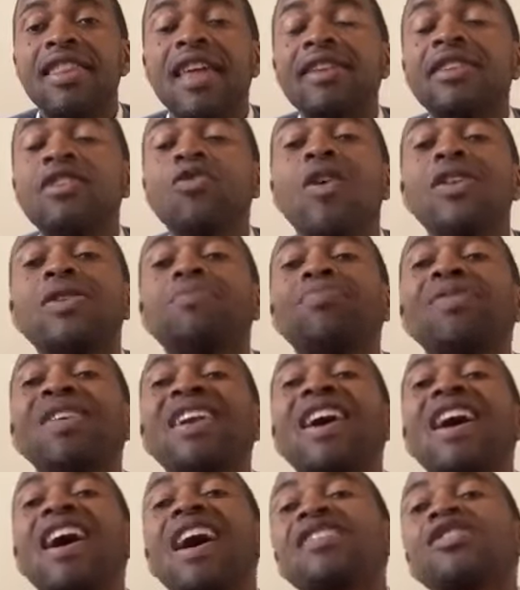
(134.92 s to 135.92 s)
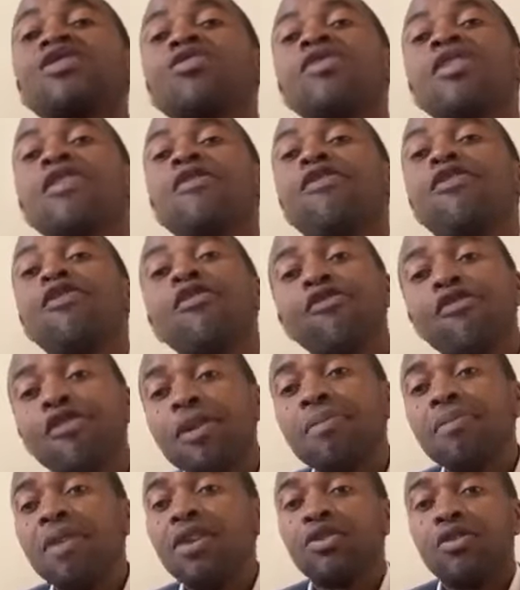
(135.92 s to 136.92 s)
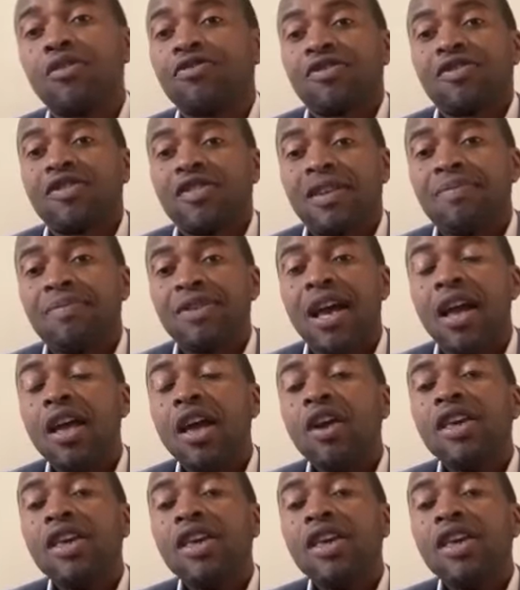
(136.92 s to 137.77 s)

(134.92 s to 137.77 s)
that he was bringing us to the fulfillment of scripture.